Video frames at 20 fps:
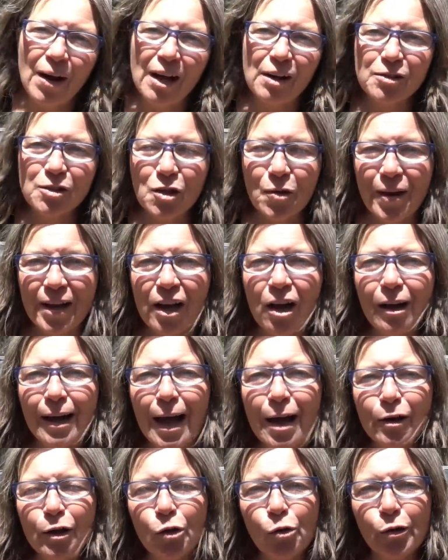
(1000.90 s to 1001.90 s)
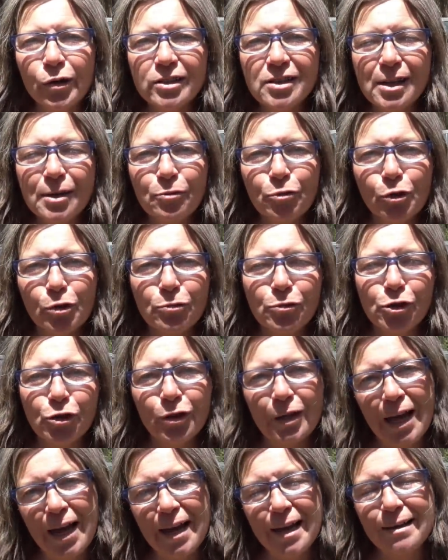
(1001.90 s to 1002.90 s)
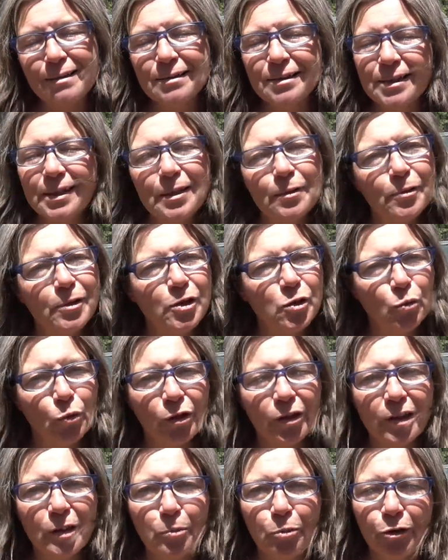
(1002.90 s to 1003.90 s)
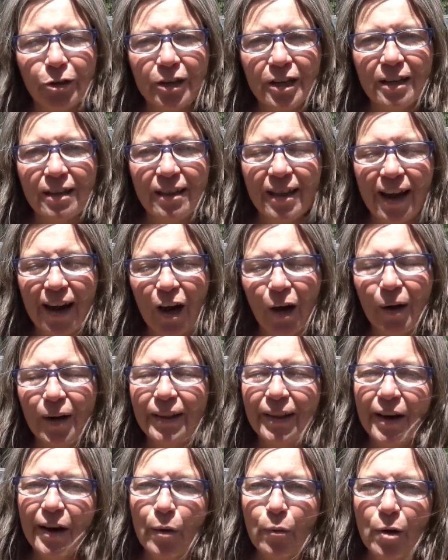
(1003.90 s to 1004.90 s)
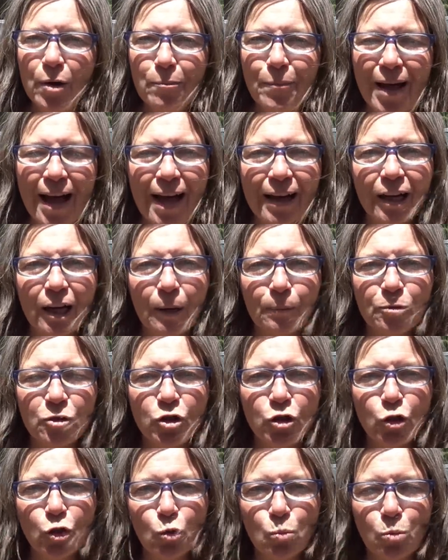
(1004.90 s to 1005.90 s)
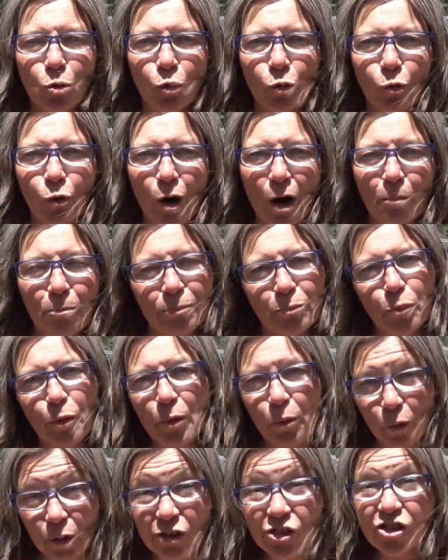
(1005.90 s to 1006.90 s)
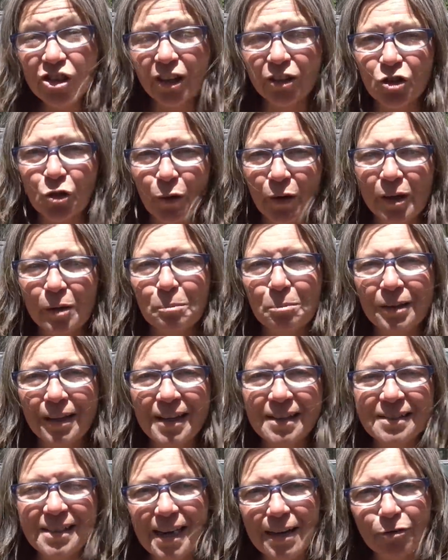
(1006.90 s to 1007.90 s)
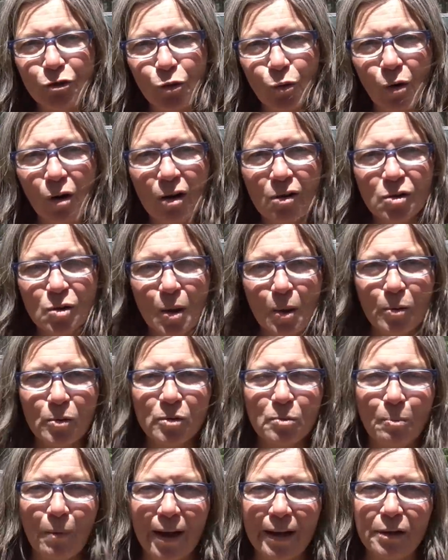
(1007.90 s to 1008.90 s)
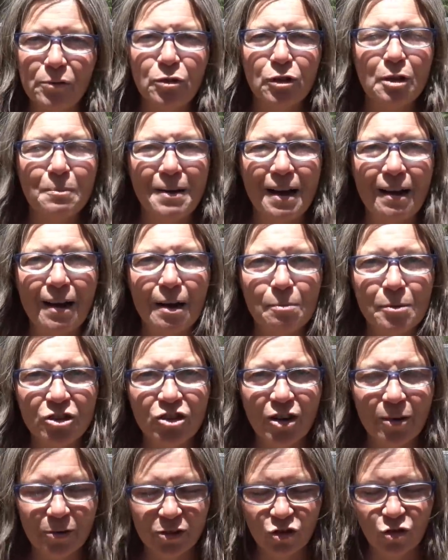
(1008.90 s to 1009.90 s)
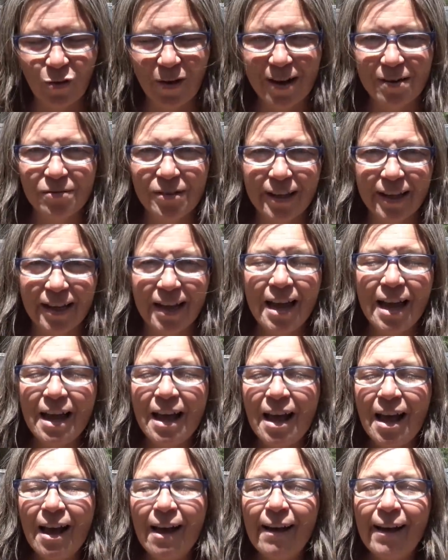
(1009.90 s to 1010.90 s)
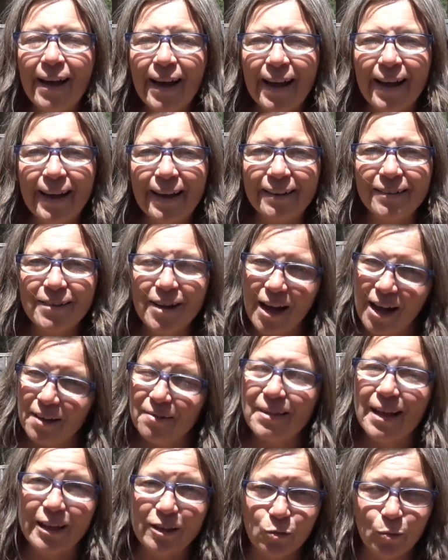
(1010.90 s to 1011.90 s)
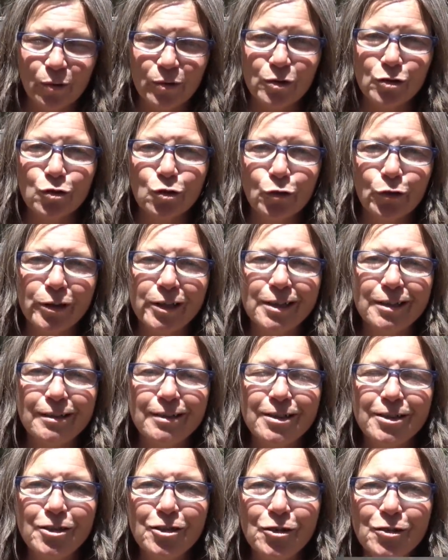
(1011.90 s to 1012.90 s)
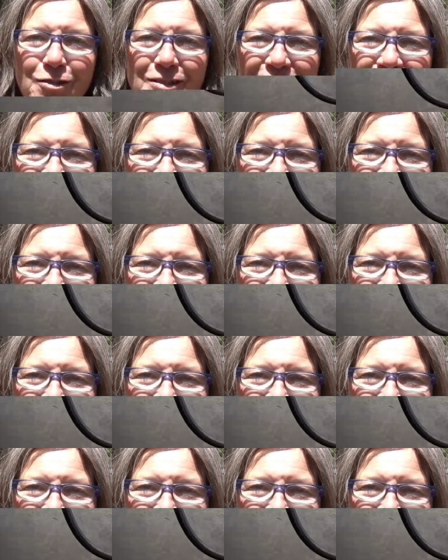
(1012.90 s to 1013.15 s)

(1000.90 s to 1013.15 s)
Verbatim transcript: well, so I hung out in Quartzsite for a few days. It was really pretty there, and then I went back up to Pahrump. We were sheltering in place after all, so I was mindful about how much I was traveling, and uh, that's where the story continues.